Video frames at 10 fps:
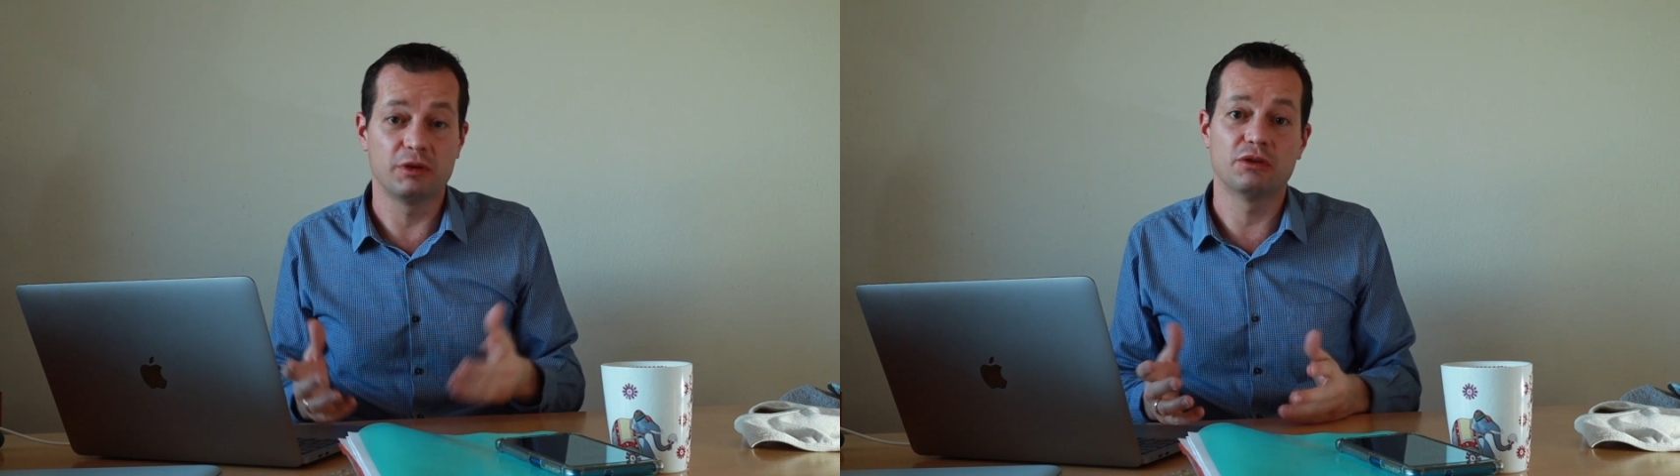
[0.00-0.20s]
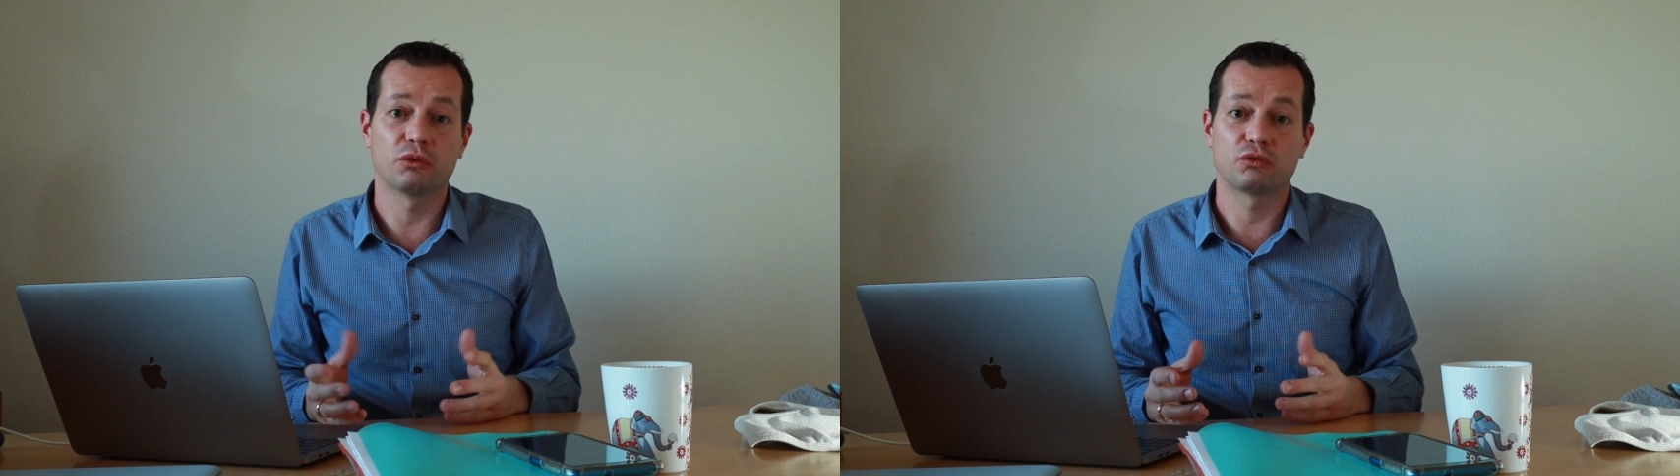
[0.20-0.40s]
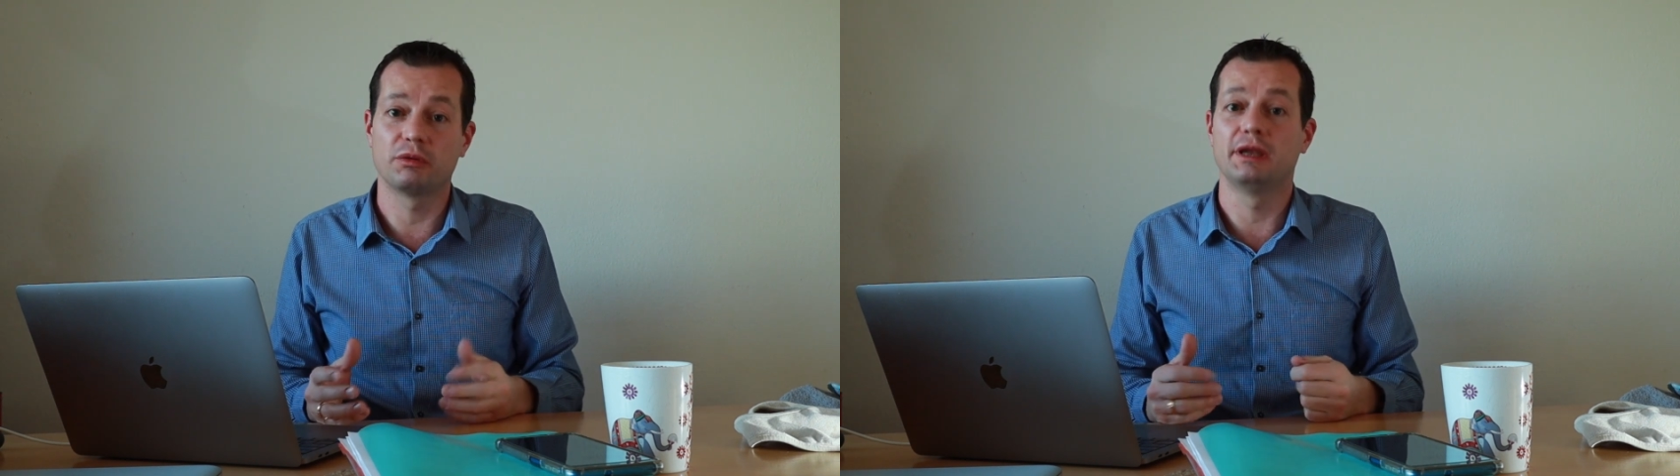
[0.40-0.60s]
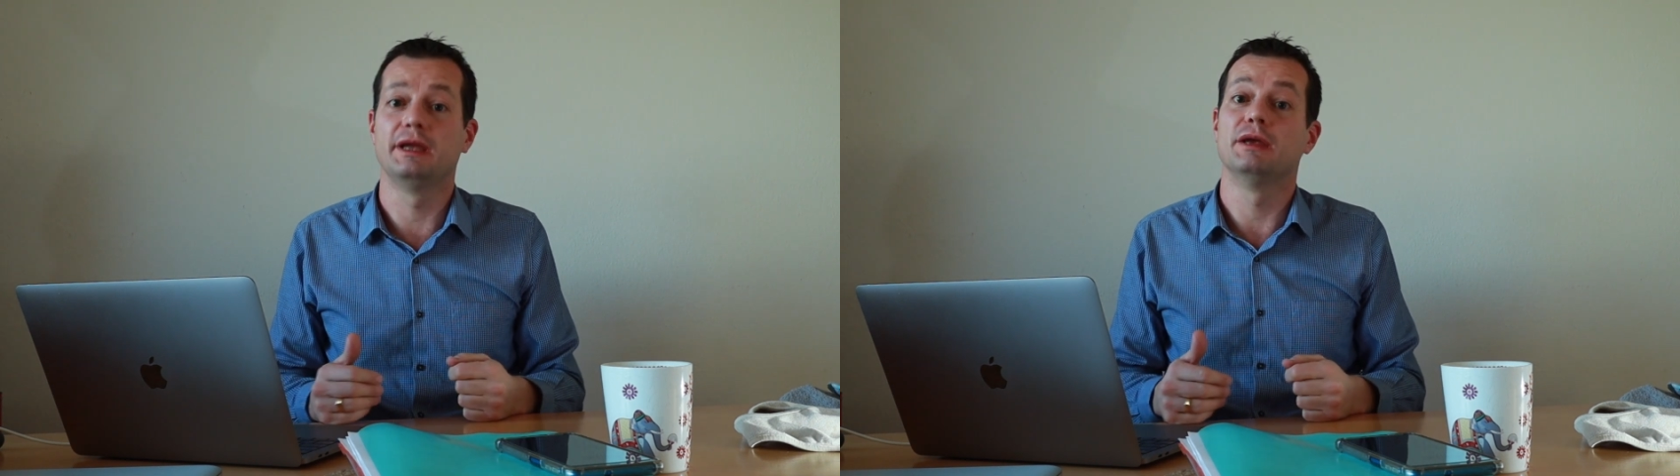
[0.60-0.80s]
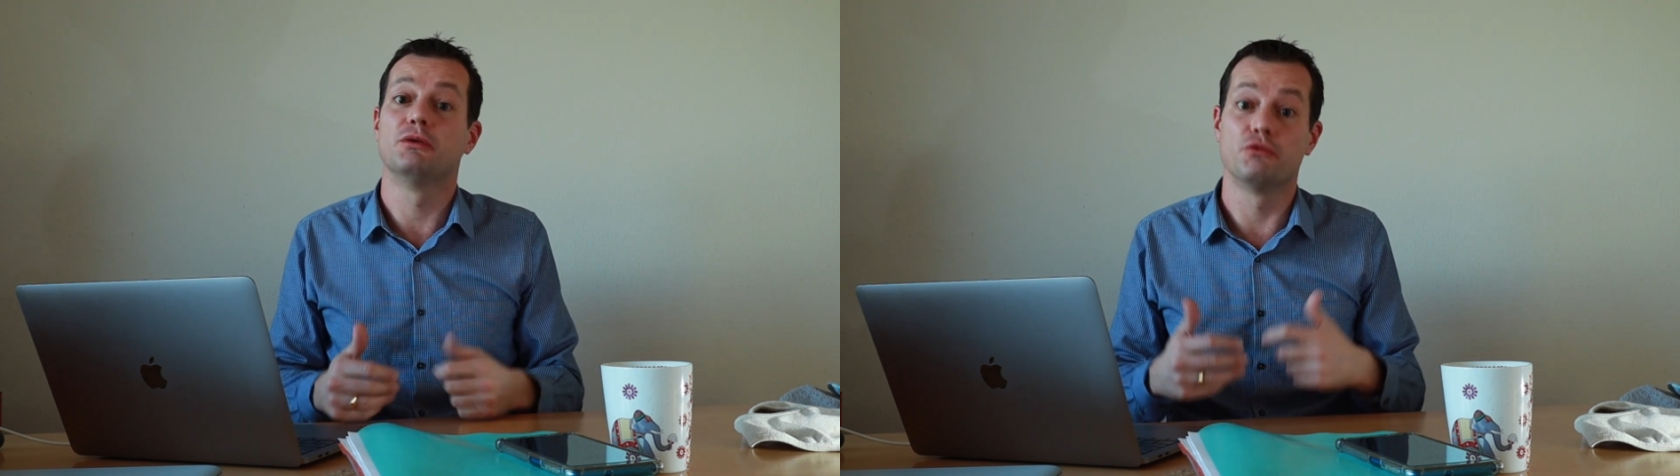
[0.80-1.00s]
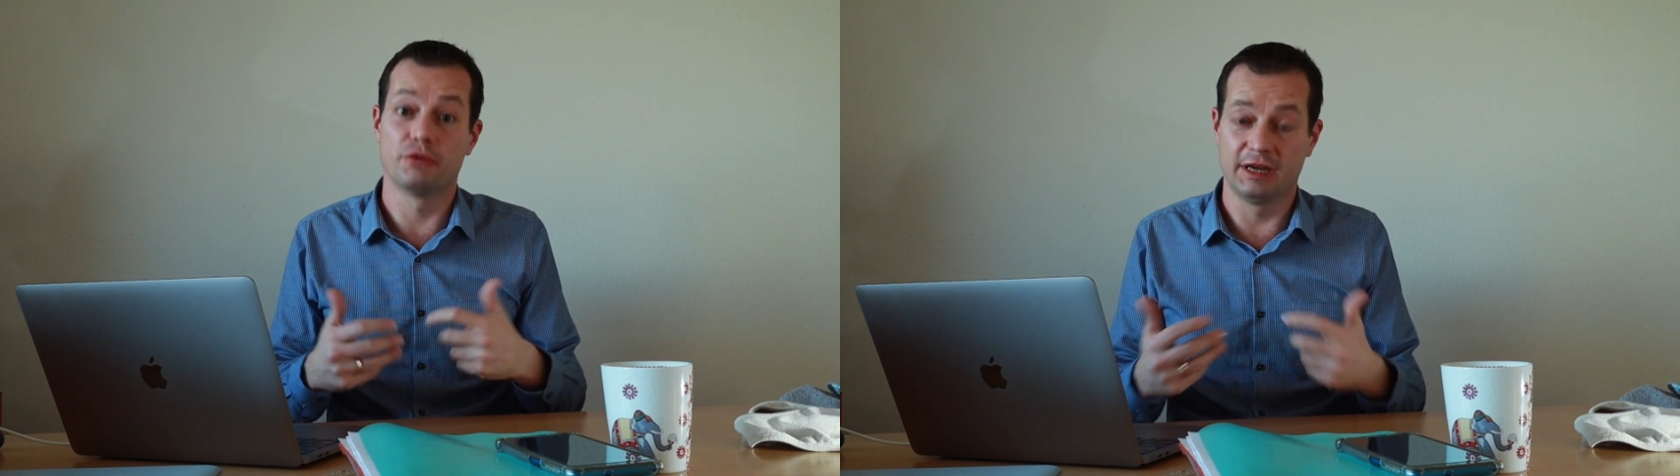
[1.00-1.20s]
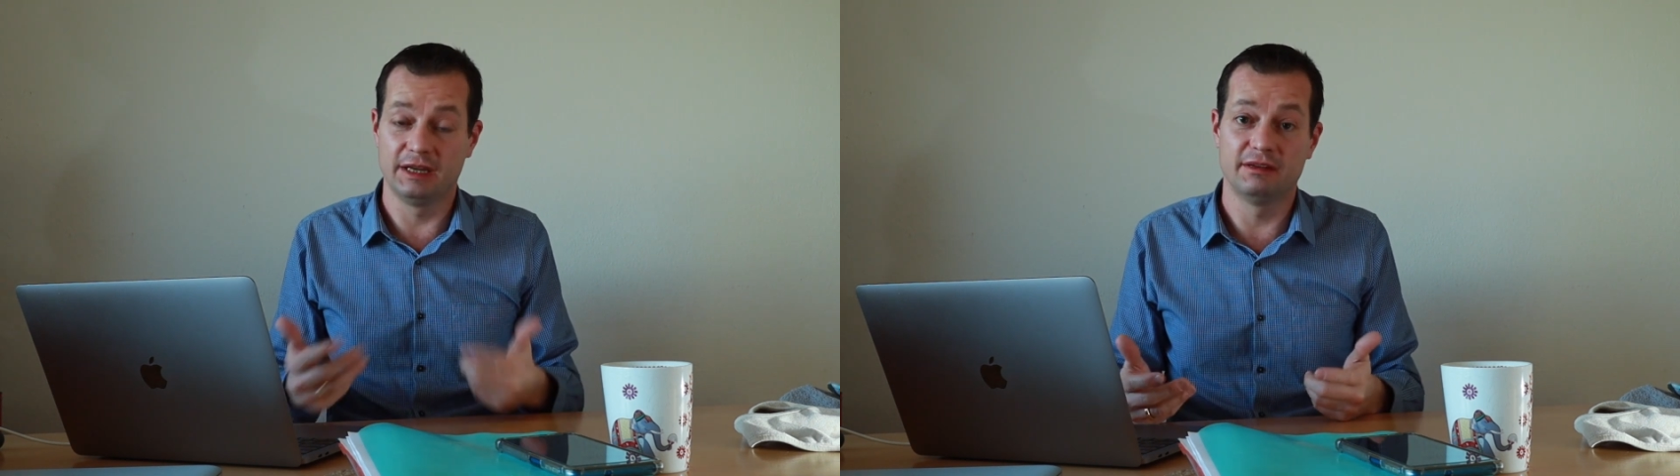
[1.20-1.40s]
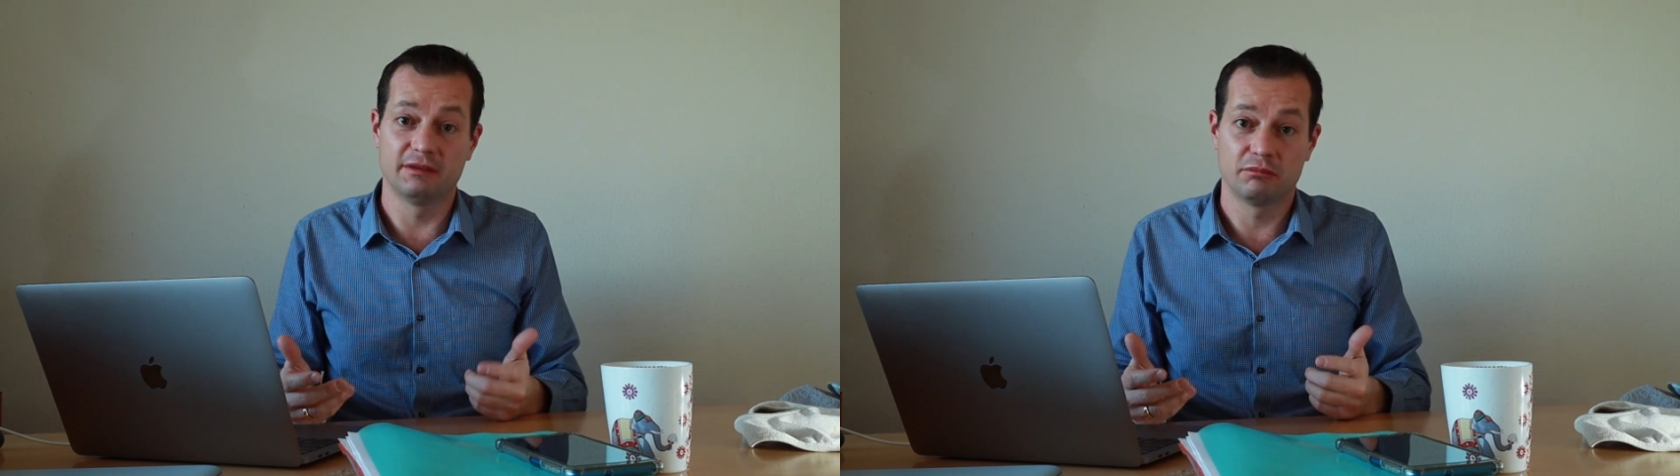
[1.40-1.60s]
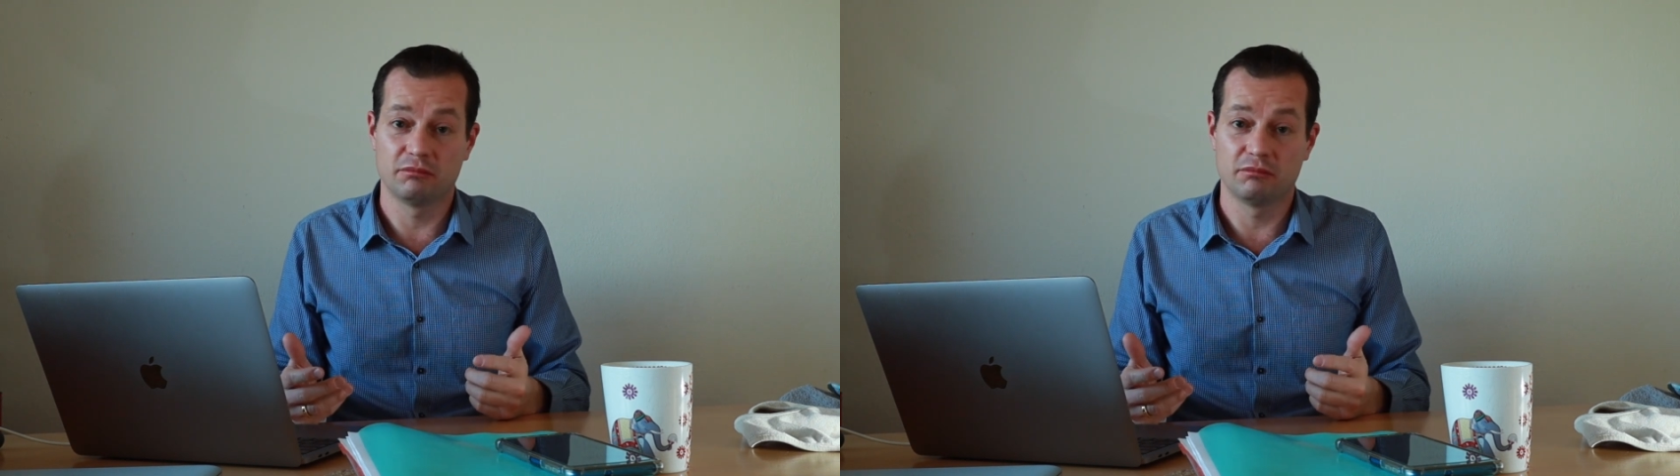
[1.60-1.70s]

we don't really read